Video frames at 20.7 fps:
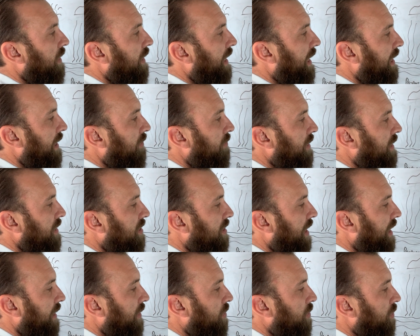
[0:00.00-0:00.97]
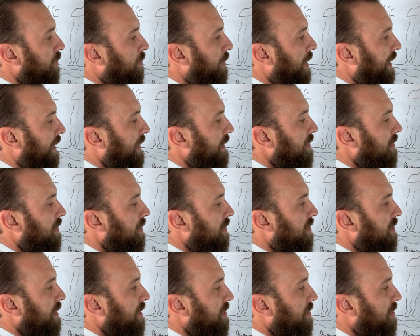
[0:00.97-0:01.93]
getting recycled back into the
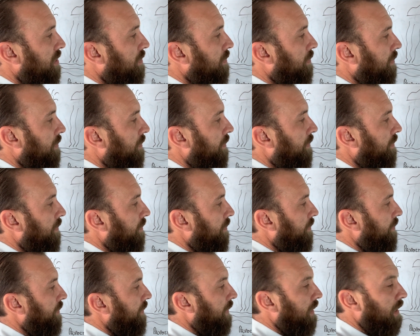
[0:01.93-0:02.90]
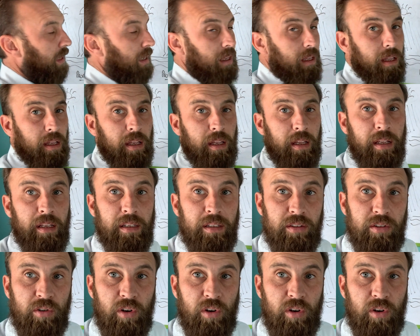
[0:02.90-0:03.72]
system. It's